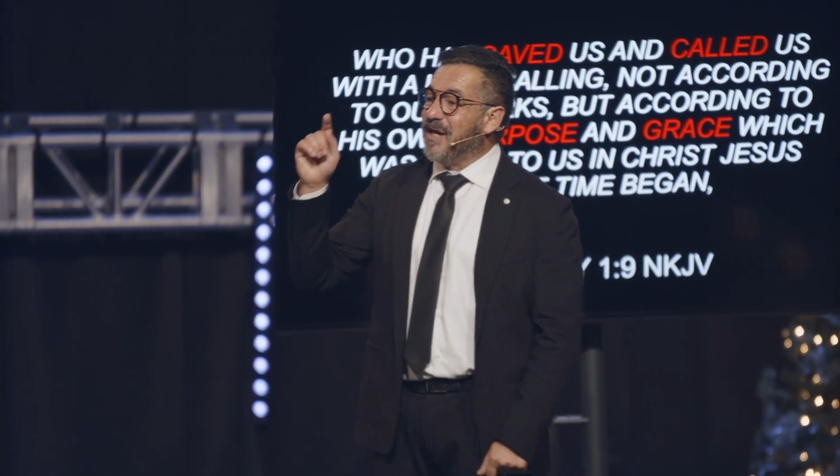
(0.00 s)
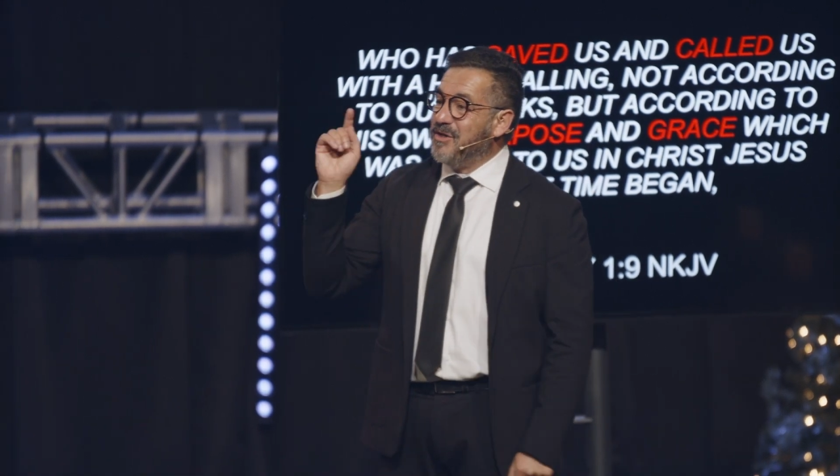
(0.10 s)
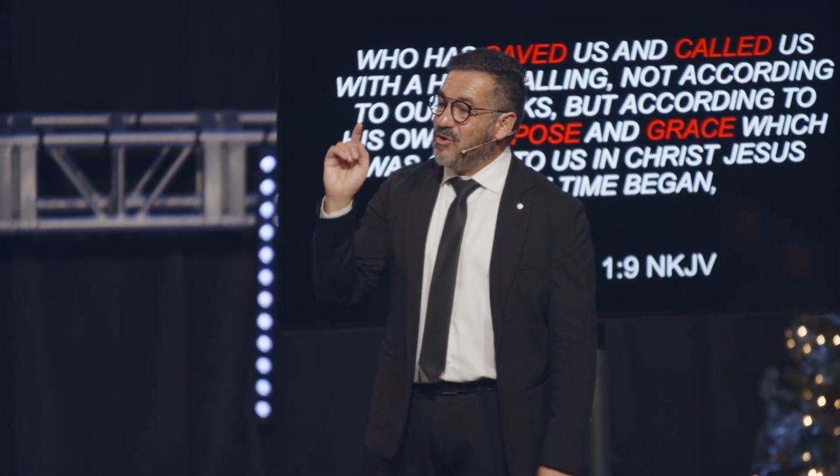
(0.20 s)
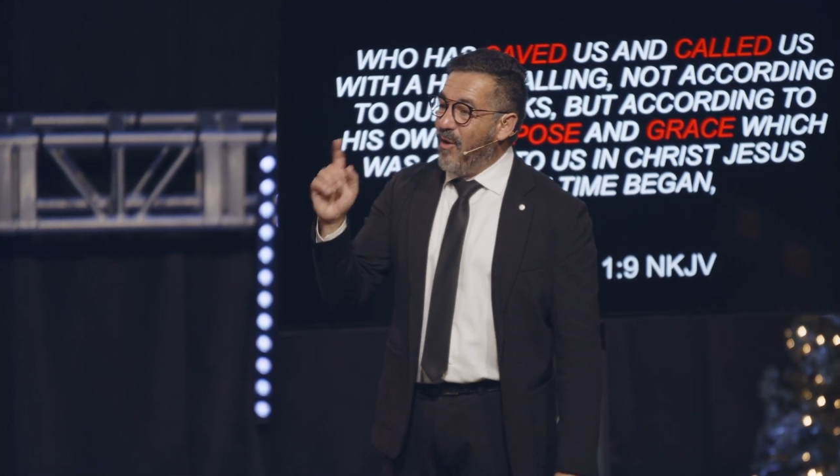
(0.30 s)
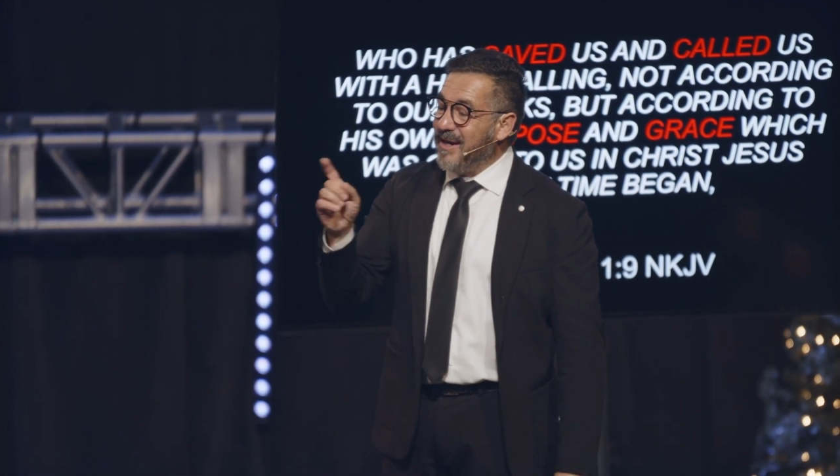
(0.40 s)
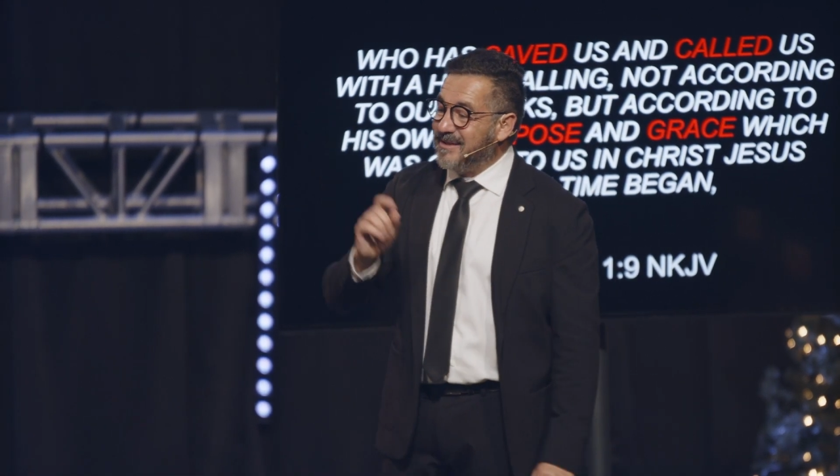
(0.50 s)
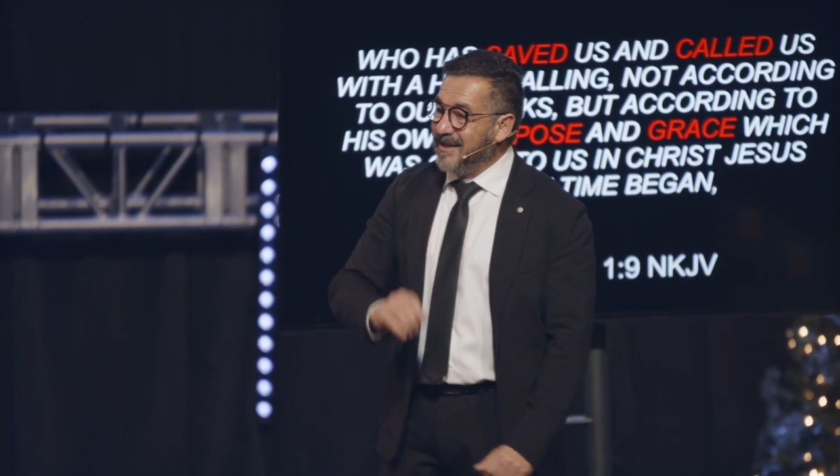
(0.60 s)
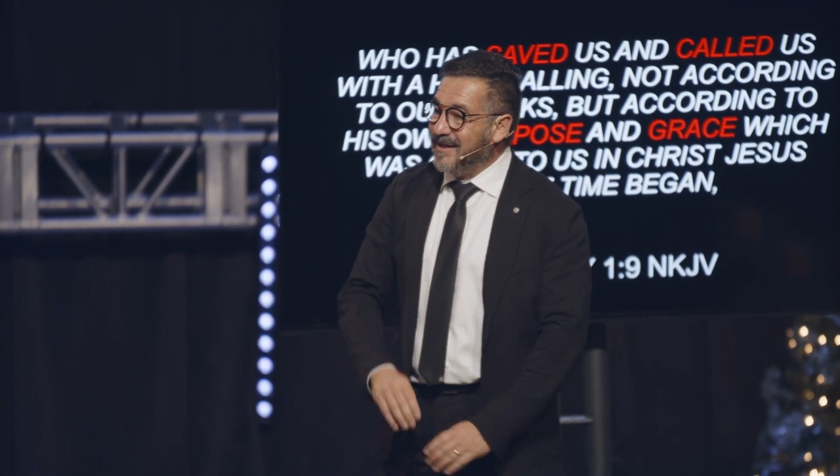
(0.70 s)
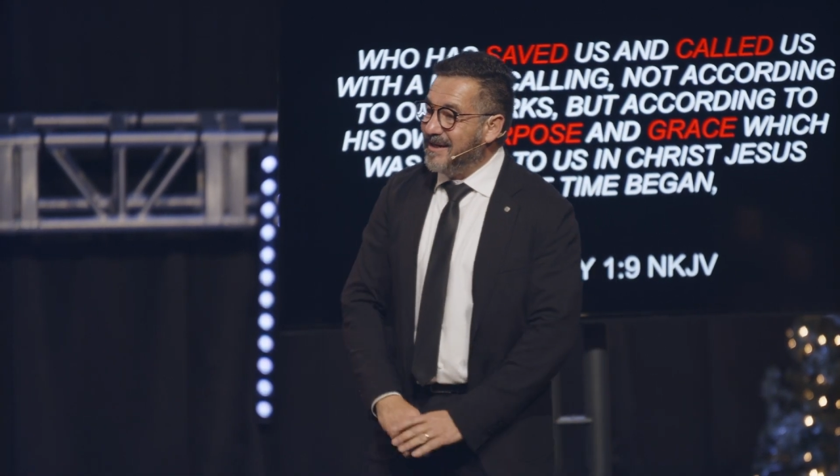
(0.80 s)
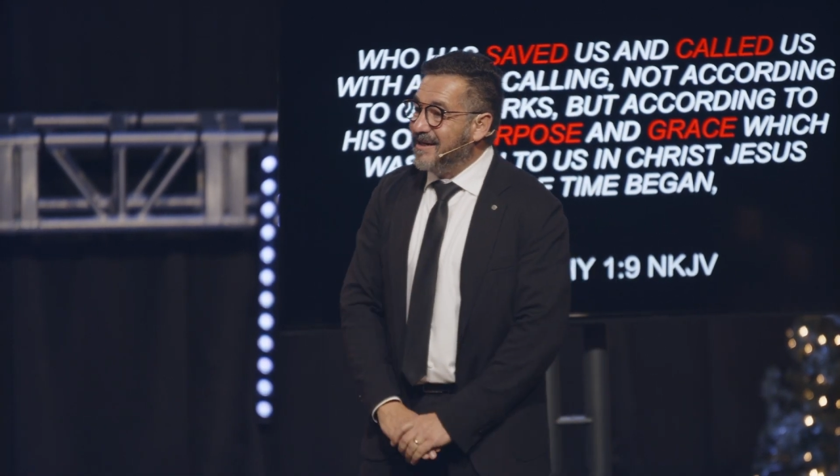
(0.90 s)

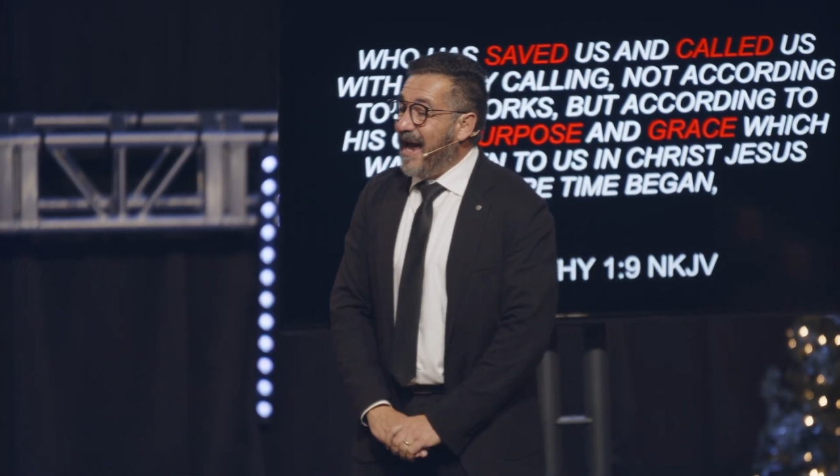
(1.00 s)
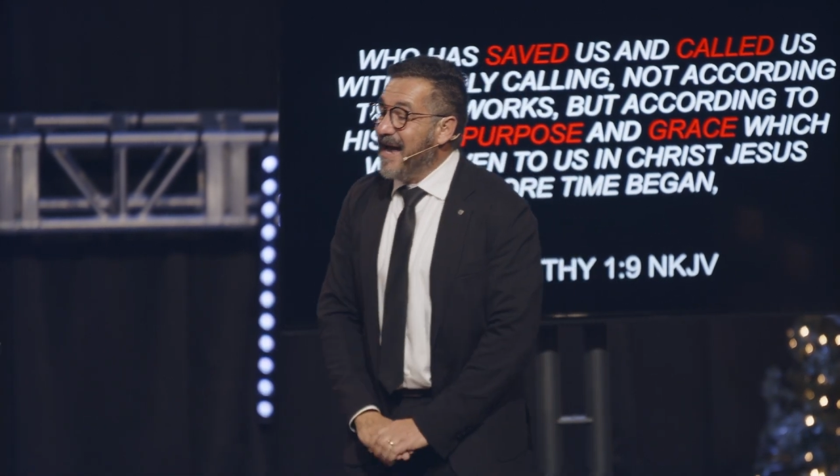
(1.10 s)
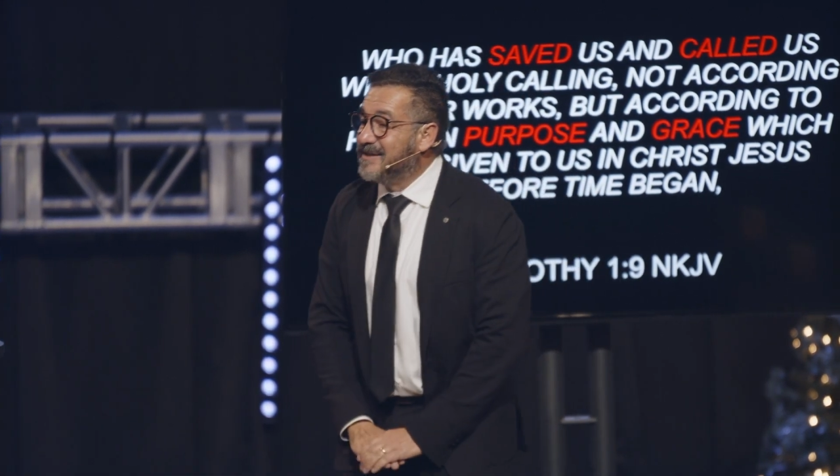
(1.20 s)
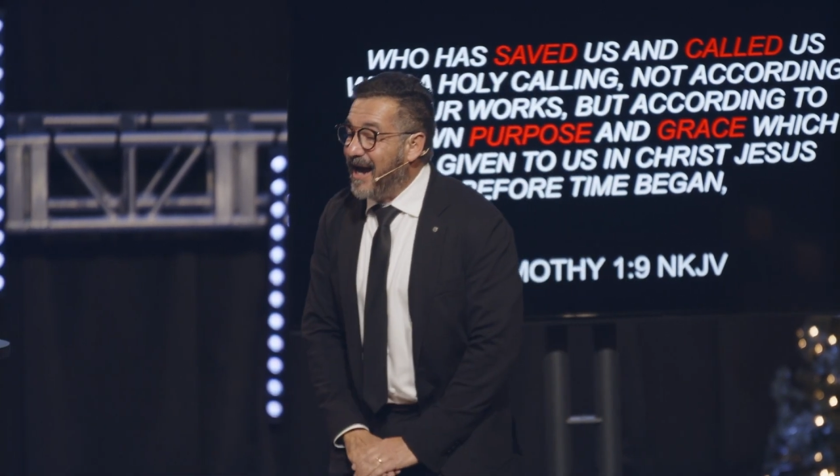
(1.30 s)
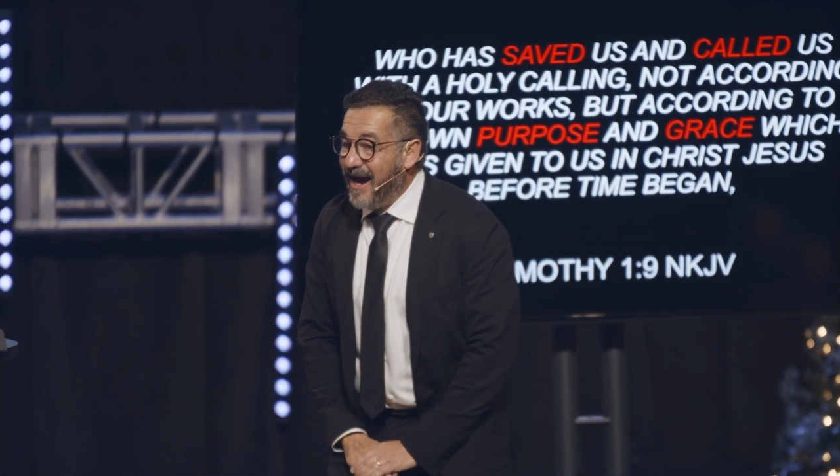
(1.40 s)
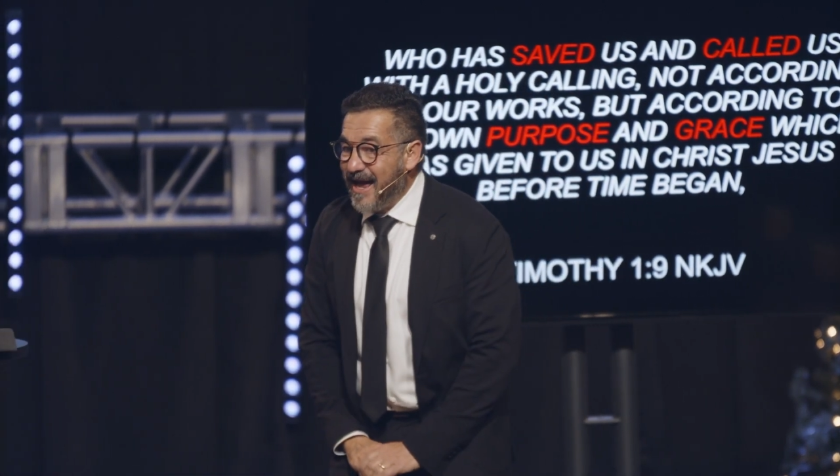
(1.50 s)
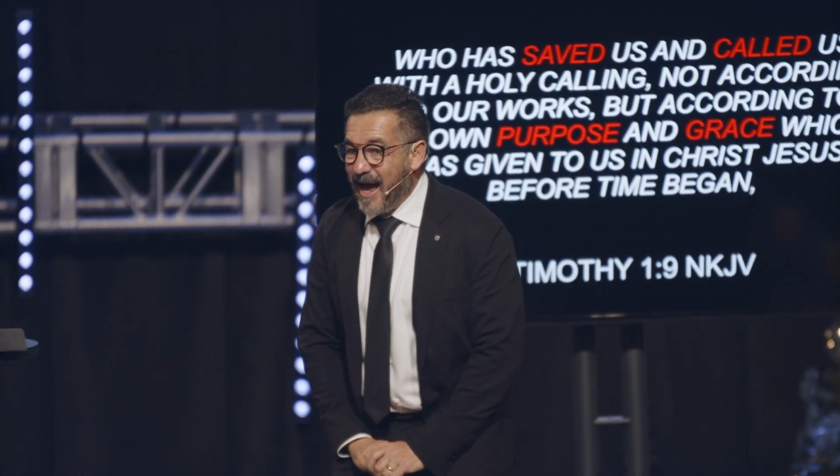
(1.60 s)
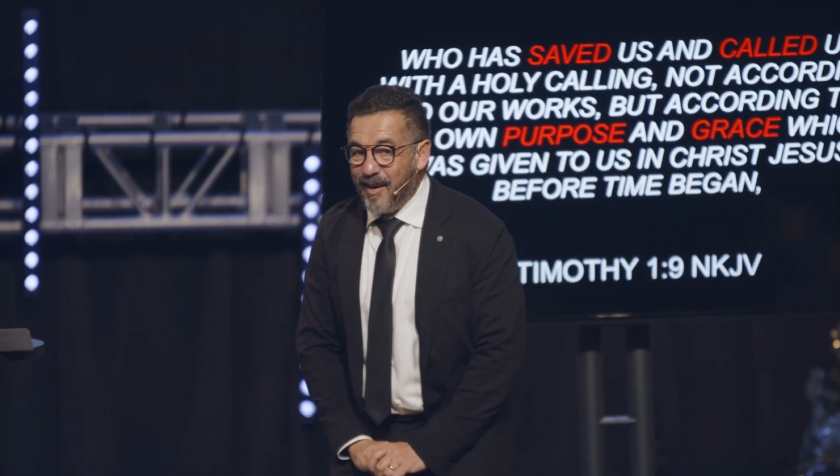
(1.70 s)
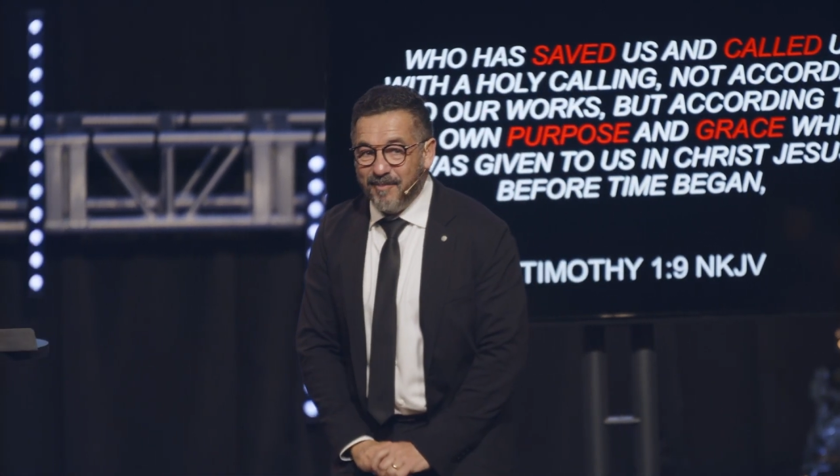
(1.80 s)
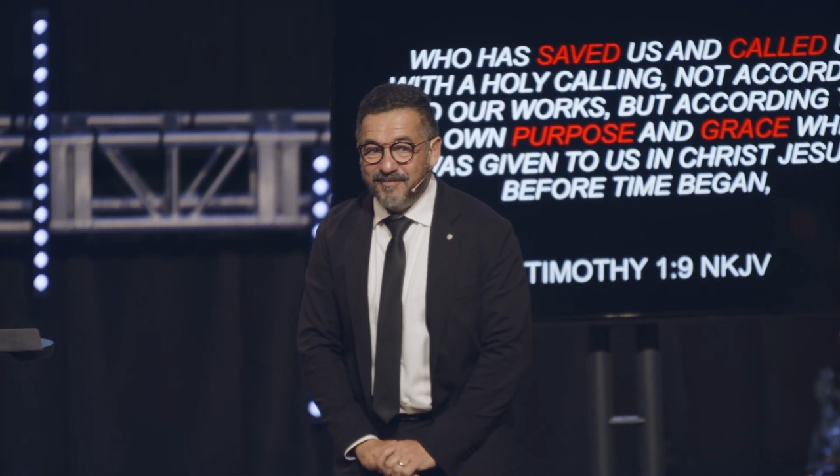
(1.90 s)
anointed as I
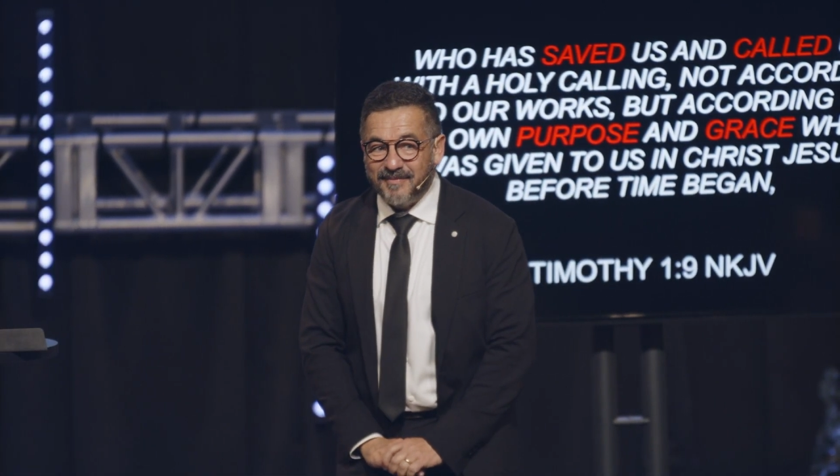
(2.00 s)
am.